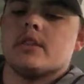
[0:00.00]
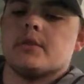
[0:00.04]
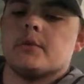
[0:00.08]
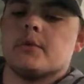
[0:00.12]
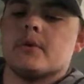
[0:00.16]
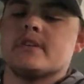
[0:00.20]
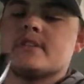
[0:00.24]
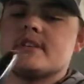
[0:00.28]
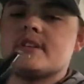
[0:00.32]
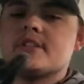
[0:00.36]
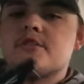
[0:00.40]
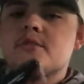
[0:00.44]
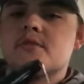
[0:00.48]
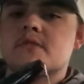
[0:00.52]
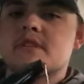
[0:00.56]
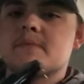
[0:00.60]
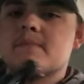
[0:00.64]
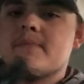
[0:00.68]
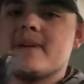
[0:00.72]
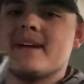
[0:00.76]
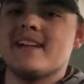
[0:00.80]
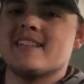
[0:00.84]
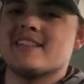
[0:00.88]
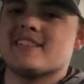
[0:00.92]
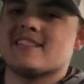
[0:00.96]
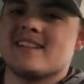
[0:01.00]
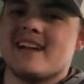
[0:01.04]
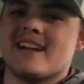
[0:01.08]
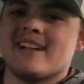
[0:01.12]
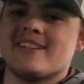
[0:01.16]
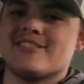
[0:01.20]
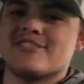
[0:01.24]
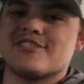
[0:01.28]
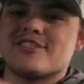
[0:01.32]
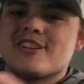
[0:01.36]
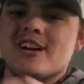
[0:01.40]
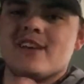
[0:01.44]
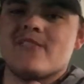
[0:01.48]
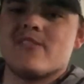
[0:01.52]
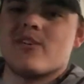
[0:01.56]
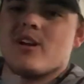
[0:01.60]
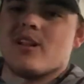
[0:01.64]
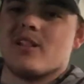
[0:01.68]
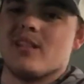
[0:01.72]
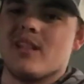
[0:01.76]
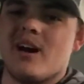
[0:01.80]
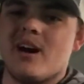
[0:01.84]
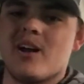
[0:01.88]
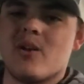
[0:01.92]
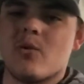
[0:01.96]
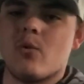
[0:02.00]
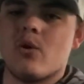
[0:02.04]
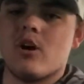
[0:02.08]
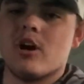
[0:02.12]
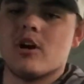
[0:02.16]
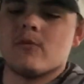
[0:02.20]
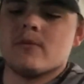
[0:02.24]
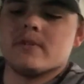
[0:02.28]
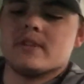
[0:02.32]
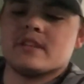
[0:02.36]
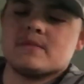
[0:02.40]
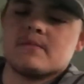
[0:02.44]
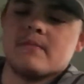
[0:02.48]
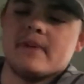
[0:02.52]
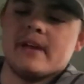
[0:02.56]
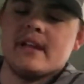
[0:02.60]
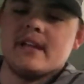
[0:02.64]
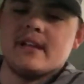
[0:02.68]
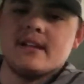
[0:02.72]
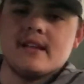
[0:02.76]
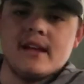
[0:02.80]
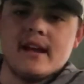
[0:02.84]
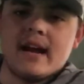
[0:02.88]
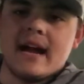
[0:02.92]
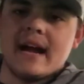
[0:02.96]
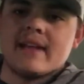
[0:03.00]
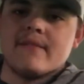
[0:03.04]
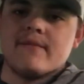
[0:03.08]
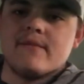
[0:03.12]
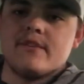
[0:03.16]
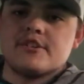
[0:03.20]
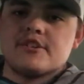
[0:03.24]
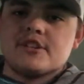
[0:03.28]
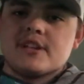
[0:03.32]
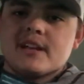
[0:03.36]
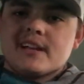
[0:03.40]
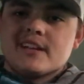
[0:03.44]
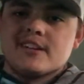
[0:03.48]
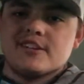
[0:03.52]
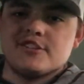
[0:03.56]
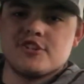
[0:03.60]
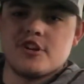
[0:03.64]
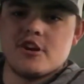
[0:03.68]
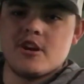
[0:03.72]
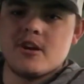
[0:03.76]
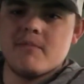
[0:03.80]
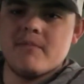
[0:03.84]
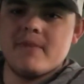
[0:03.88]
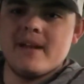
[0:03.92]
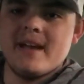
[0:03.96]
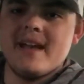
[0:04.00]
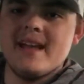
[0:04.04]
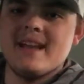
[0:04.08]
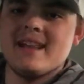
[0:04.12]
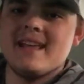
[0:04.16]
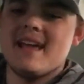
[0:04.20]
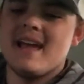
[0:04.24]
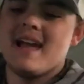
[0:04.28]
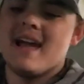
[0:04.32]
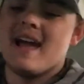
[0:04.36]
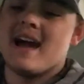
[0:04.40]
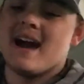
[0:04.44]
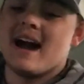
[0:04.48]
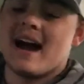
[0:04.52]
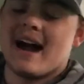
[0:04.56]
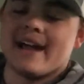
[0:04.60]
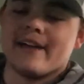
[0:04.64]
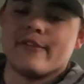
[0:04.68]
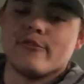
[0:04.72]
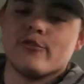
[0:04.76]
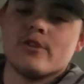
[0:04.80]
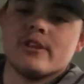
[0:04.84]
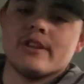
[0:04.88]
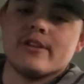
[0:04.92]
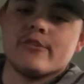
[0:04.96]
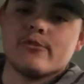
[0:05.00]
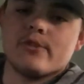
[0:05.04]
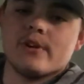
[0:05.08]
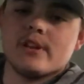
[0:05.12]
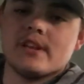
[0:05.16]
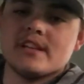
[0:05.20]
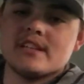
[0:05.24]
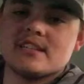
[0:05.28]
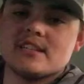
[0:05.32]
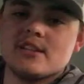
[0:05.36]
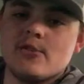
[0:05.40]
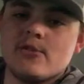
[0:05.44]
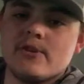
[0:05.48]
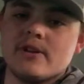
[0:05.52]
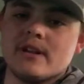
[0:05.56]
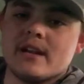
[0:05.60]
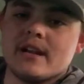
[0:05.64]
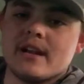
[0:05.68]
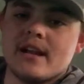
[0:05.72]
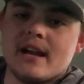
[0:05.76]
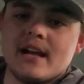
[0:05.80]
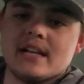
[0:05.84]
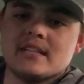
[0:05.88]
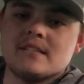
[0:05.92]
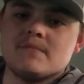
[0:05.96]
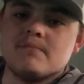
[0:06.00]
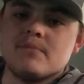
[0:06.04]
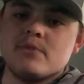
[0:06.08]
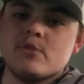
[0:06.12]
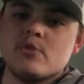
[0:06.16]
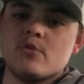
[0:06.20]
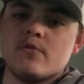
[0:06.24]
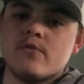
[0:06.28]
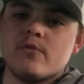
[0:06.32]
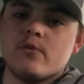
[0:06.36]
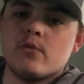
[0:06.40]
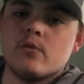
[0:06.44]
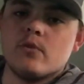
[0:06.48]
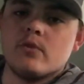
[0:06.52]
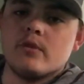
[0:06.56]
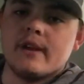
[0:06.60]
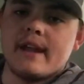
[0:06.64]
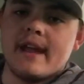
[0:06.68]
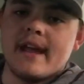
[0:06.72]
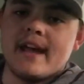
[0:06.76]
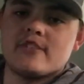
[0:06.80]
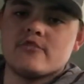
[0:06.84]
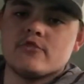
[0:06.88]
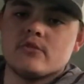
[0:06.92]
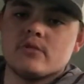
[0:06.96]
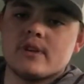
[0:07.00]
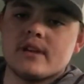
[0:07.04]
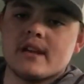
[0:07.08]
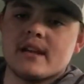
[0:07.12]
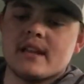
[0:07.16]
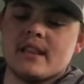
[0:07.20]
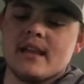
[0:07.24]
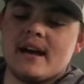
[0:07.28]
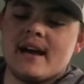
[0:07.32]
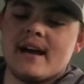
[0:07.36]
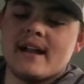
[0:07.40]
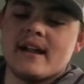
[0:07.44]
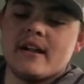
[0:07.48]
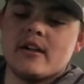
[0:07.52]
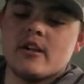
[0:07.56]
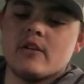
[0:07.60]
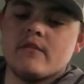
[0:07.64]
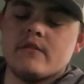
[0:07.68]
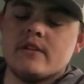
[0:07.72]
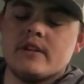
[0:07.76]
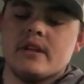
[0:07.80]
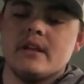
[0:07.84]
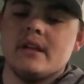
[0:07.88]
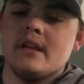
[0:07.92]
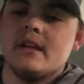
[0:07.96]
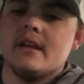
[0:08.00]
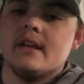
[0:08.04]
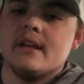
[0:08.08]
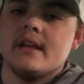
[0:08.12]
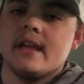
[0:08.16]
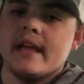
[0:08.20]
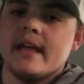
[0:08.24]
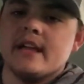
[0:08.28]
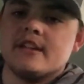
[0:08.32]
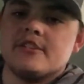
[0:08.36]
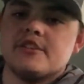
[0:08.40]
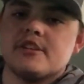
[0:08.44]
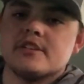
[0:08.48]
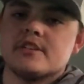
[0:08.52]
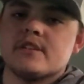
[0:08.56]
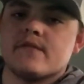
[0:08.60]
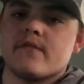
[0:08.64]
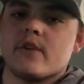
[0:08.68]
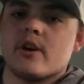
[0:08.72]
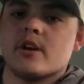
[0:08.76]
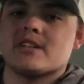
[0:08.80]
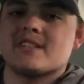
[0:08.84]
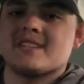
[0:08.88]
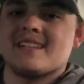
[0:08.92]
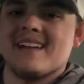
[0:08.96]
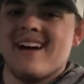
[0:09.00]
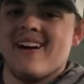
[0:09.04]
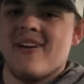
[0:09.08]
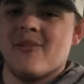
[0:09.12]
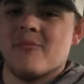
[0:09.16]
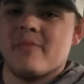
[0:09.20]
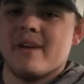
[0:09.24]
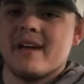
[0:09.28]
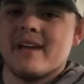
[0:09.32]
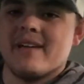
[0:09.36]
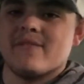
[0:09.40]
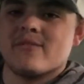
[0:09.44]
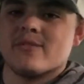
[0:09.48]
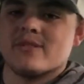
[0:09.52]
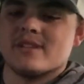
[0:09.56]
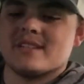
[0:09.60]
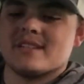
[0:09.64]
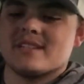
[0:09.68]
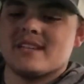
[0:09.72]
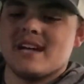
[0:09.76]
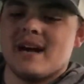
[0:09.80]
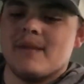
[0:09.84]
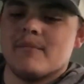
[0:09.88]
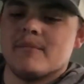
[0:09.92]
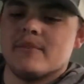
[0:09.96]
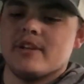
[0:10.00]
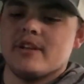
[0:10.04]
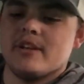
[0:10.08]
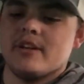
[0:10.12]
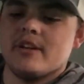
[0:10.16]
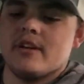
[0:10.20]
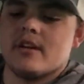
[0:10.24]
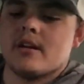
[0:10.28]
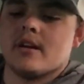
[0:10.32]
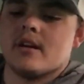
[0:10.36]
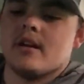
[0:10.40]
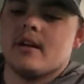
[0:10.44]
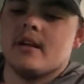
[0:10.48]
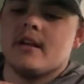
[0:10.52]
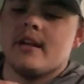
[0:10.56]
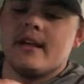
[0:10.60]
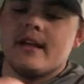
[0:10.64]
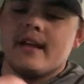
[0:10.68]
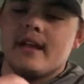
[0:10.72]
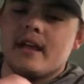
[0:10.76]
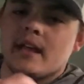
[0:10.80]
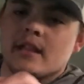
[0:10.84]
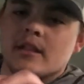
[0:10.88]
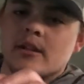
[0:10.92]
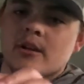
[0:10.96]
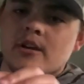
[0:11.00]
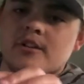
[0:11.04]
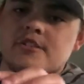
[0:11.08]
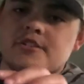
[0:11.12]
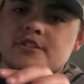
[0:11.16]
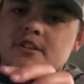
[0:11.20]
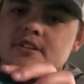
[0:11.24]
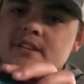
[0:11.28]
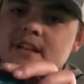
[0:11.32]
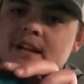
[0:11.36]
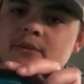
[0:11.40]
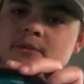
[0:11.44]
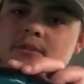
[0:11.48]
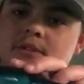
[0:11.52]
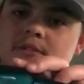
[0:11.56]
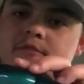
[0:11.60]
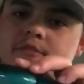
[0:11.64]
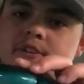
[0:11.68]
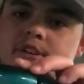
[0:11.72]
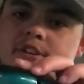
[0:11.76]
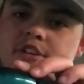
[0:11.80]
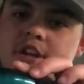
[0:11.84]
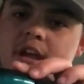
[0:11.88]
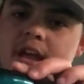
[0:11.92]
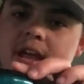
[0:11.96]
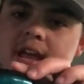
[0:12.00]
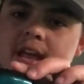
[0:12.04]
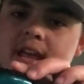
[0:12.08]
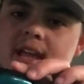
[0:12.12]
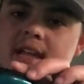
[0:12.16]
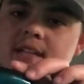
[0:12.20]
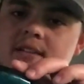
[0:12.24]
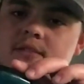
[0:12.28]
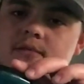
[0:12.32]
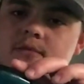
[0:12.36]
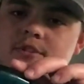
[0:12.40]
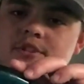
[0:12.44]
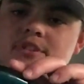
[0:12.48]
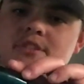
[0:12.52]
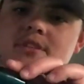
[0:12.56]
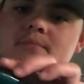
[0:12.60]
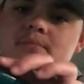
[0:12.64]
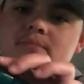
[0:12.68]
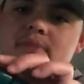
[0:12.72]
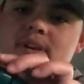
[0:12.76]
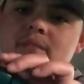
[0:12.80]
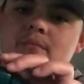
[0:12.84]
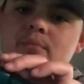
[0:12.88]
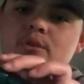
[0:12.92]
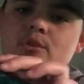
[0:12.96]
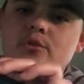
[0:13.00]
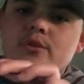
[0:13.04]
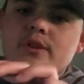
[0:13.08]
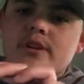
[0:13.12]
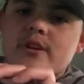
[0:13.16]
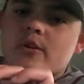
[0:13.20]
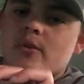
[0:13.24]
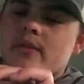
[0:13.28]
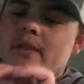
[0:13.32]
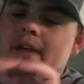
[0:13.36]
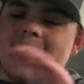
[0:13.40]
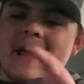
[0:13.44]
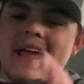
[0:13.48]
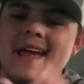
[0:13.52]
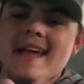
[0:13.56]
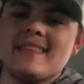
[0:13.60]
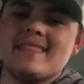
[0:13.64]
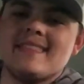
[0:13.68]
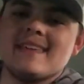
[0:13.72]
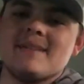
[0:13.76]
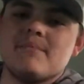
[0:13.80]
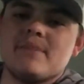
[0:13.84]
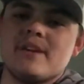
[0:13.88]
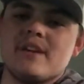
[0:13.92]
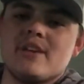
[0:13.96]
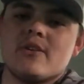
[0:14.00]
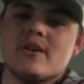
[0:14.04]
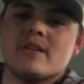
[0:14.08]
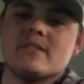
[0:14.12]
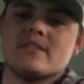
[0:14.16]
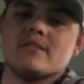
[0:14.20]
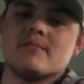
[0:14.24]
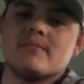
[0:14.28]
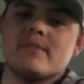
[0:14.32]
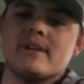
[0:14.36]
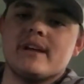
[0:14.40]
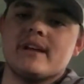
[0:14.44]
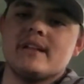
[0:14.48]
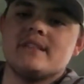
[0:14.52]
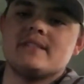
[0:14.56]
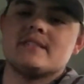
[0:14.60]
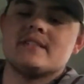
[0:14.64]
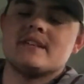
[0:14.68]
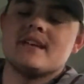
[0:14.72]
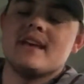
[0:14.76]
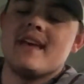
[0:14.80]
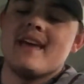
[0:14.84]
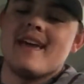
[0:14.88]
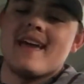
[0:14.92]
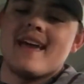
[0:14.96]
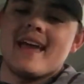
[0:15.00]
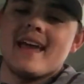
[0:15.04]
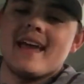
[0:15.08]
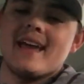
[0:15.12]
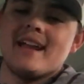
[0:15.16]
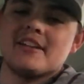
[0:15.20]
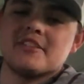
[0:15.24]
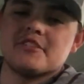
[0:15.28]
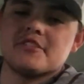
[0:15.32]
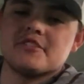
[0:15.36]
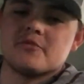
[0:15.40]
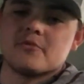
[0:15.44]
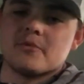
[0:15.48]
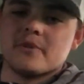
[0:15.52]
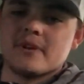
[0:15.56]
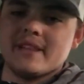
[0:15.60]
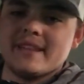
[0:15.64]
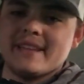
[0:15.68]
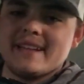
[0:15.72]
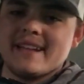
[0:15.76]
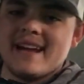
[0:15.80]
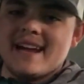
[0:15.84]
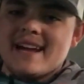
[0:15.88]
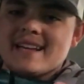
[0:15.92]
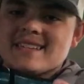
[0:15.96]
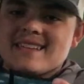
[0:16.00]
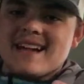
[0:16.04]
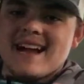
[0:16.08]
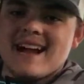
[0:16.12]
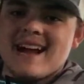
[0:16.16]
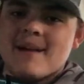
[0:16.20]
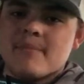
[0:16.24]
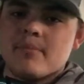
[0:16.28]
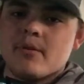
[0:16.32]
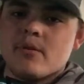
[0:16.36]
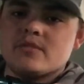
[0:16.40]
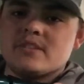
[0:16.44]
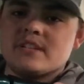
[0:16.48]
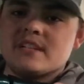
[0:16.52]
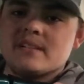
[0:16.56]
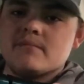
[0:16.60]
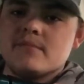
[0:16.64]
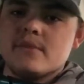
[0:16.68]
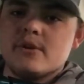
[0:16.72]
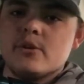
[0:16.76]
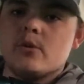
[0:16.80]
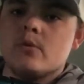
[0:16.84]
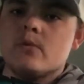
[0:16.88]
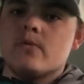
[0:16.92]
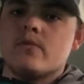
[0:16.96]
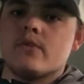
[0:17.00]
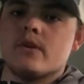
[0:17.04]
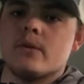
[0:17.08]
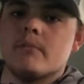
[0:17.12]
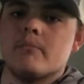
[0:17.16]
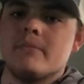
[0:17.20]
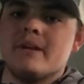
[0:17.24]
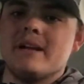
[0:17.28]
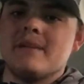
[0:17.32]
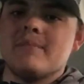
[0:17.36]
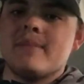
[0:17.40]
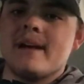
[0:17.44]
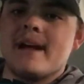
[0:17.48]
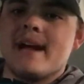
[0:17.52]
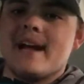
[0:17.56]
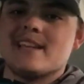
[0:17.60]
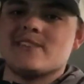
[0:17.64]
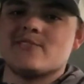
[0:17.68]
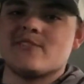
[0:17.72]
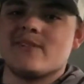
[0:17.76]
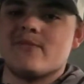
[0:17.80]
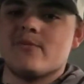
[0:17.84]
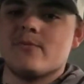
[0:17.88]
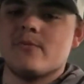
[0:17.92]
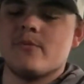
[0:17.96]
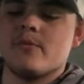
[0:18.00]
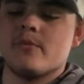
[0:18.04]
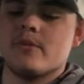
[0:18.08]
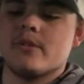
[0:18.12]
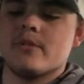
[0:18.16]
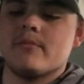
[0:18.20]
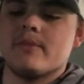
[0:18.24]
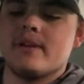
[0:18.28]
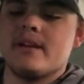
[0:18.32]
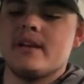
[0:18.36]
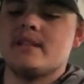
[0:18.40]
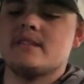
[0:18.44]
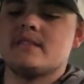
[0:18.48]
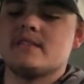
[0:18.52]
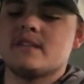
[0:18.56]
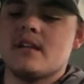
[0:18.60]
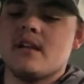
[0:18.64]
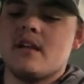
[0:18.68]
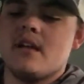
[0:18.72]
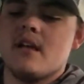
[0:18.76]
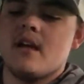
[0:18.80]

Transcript: The reason I choose this bait is because I can just cover a lot of water with this bait. I can fish it like a jerk bait. I can reel it really slow and get a nice, beautiful, natural looking glide out of it. It's just a versatile bait for this time of year. It looks just like what the fish hate, which is a big bluegill. They hate that being around their beds. And it's just a really nice high protein meal for a big bass or for move on the beds.